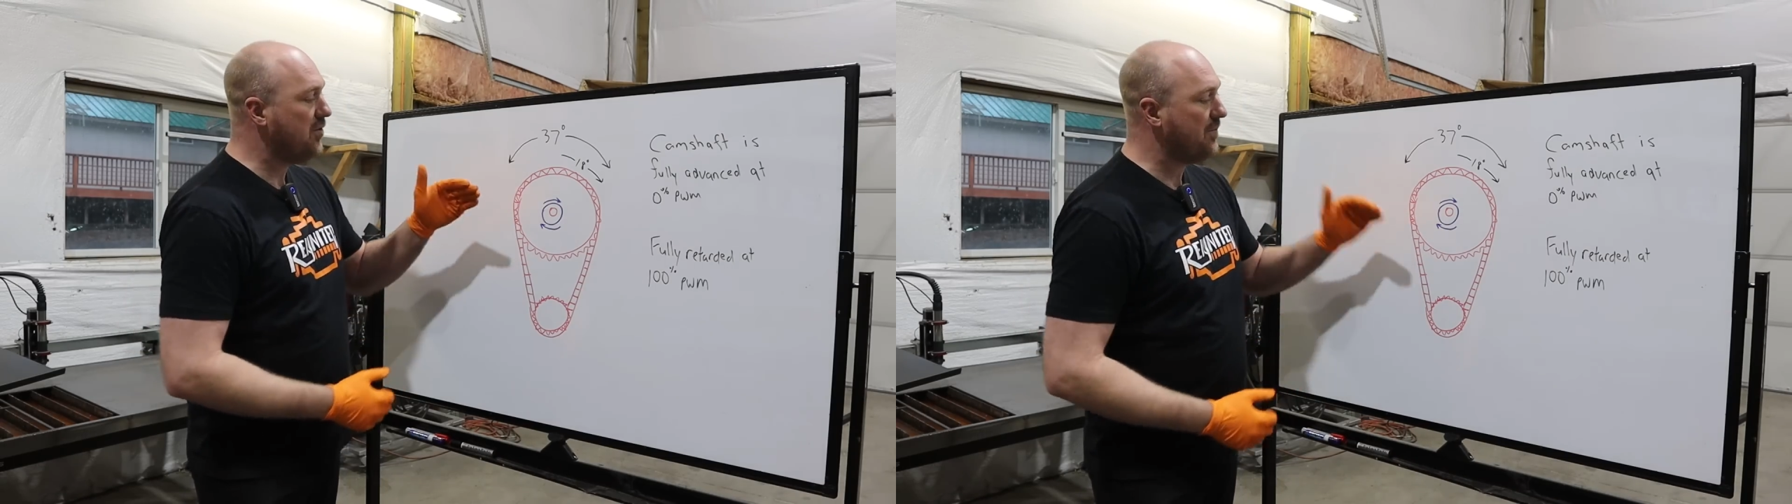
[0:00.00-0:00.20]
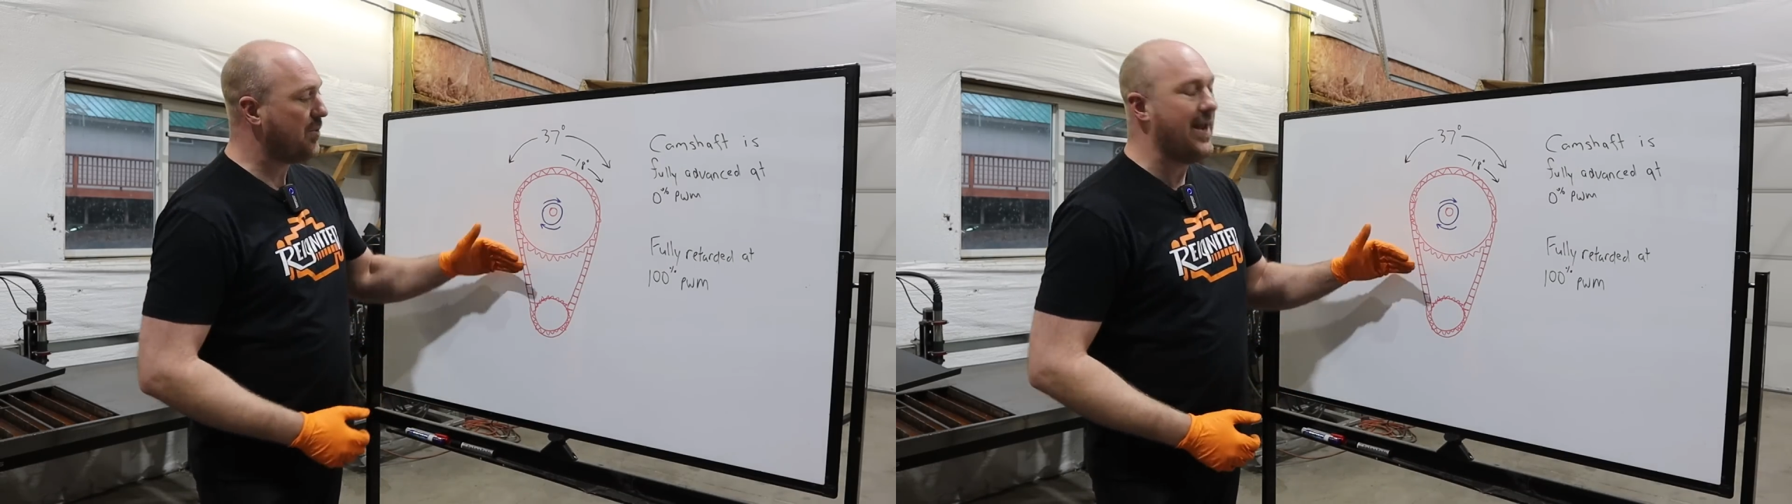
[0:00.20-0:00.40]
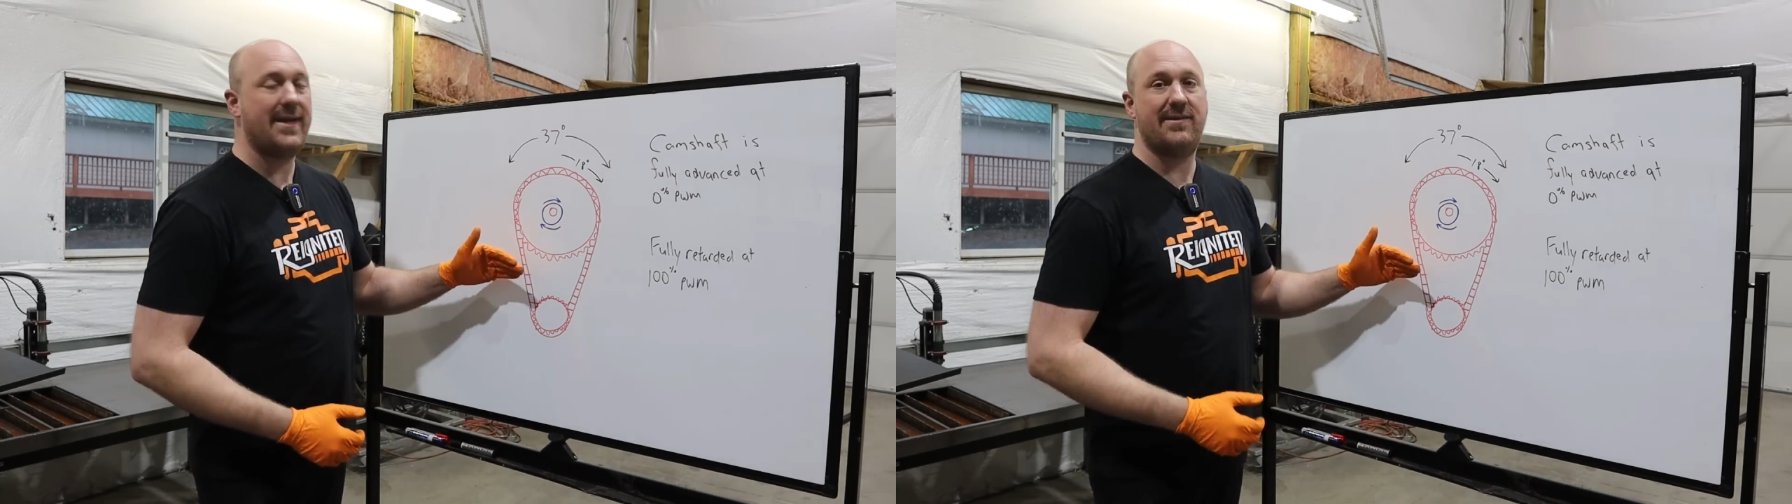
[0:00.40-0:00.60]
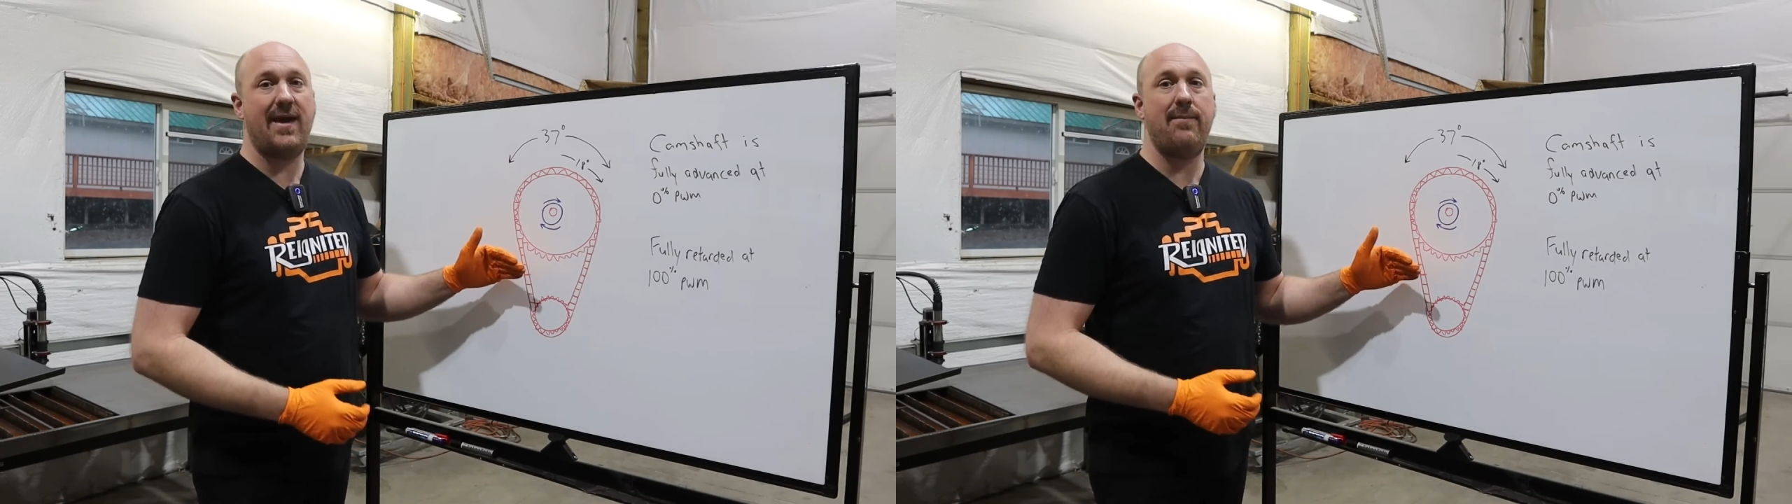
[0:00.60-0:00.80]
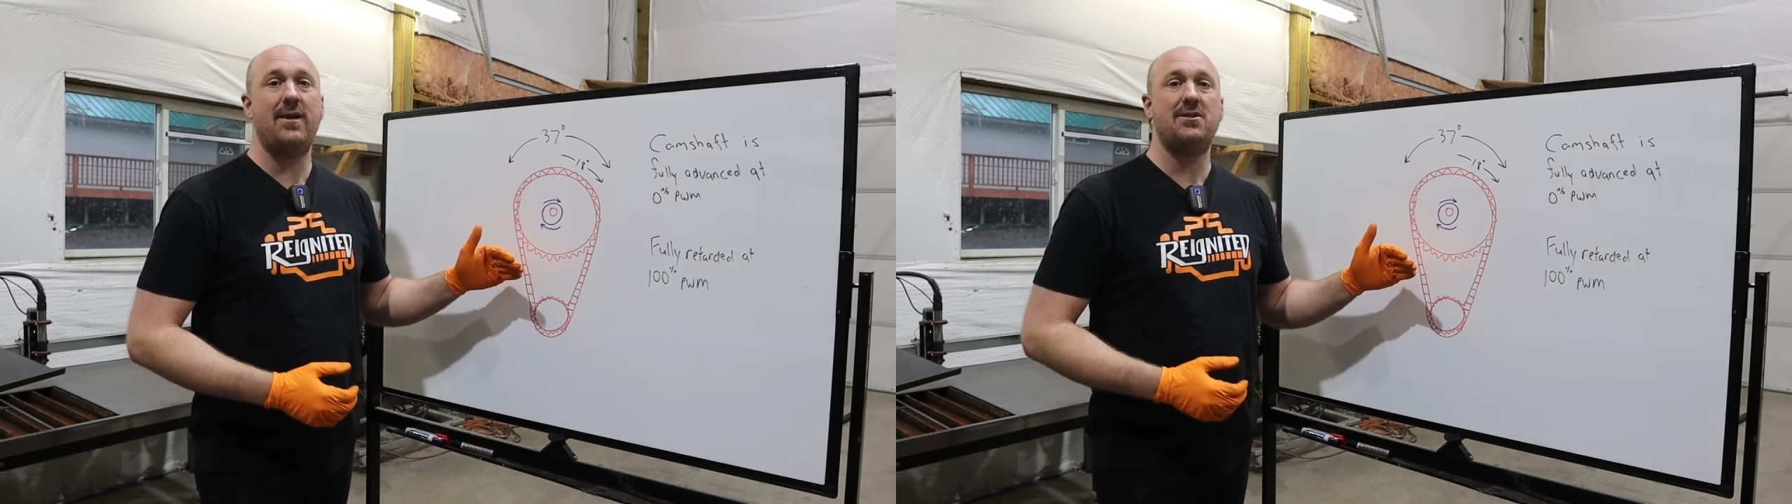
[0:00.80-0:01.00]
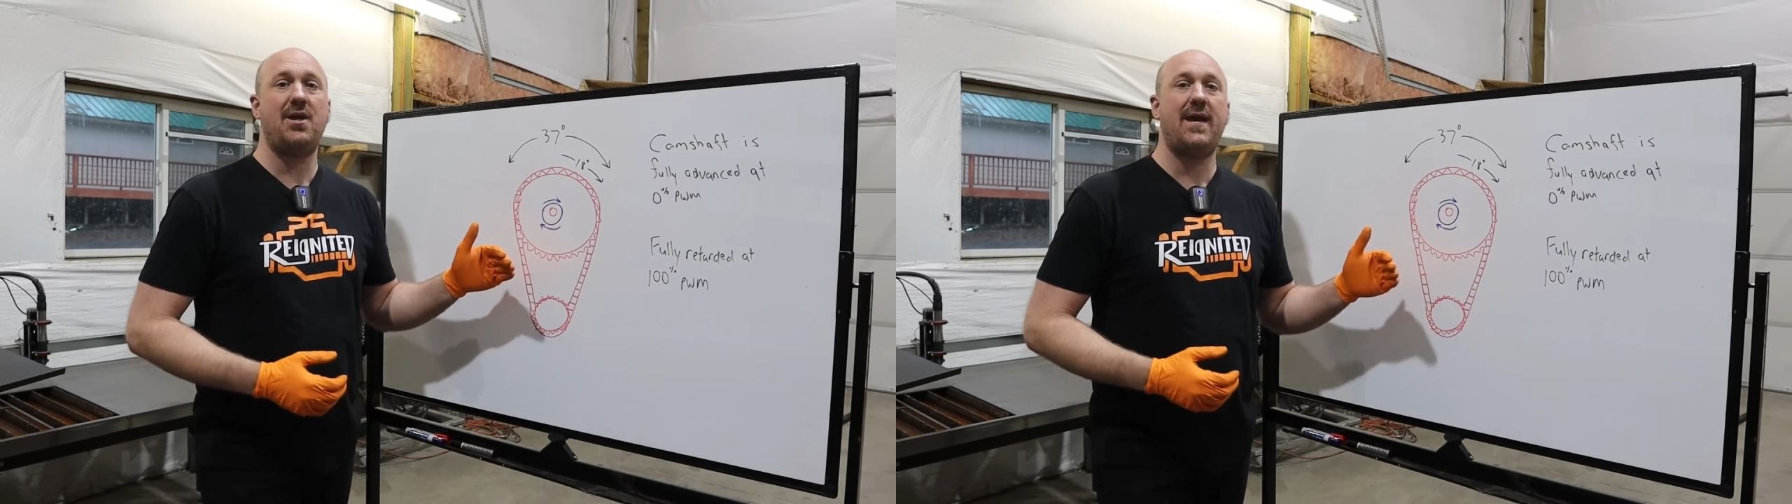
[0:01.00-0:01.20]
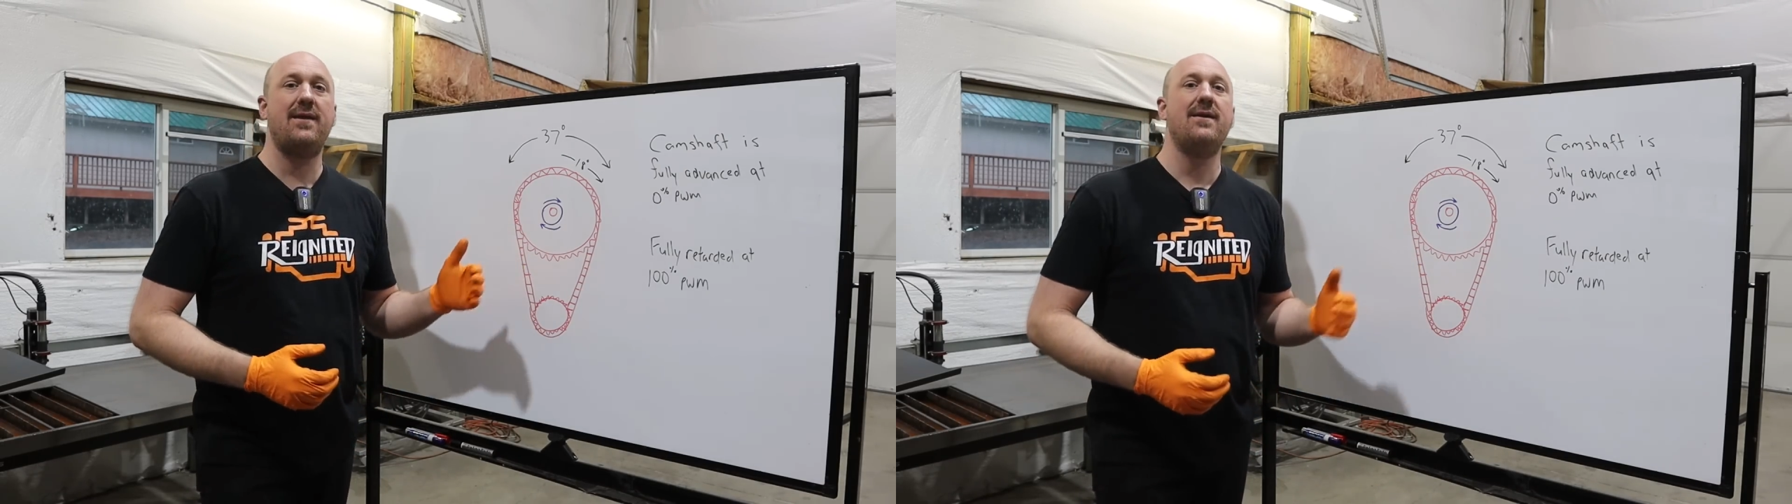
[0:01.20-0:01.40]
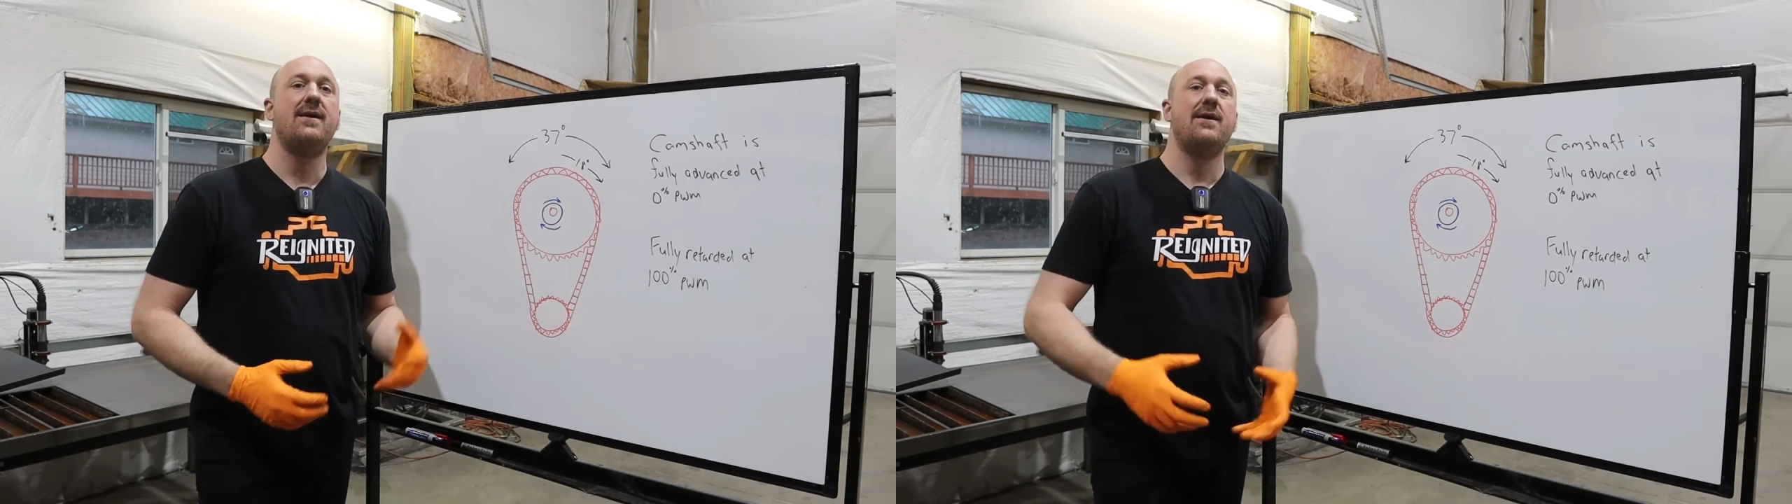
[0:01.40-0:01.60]
were to break a timing
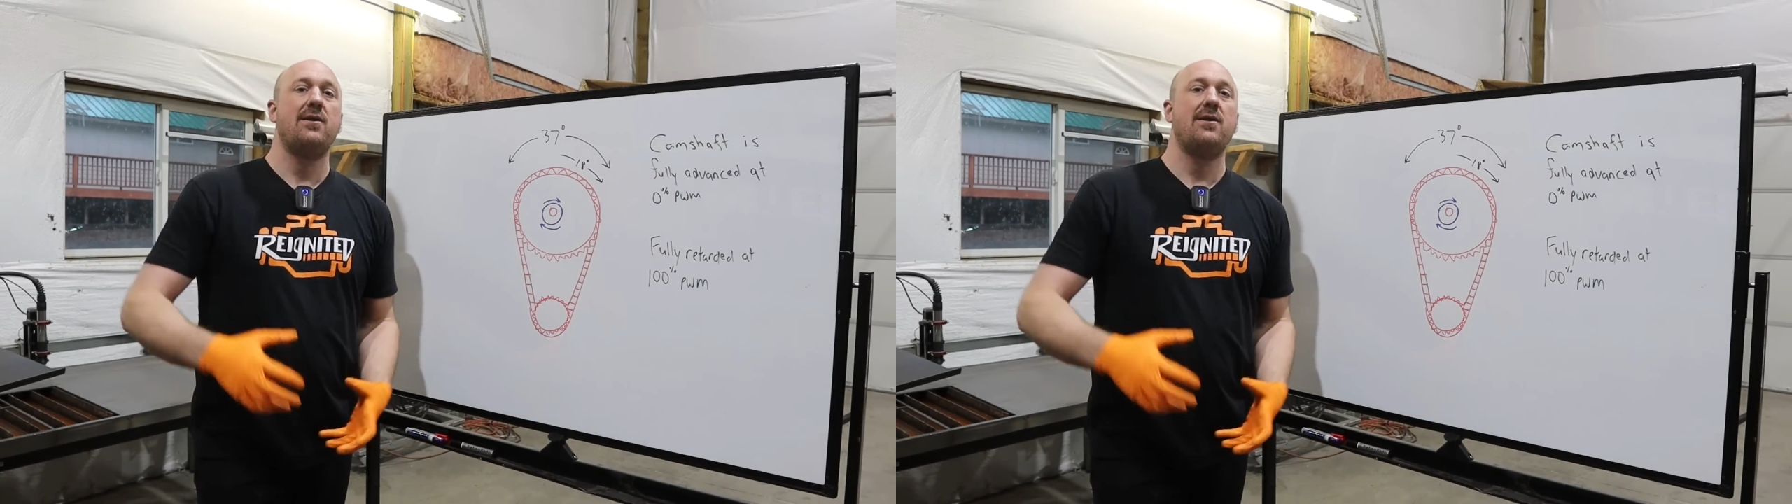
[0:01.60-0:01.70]
chain,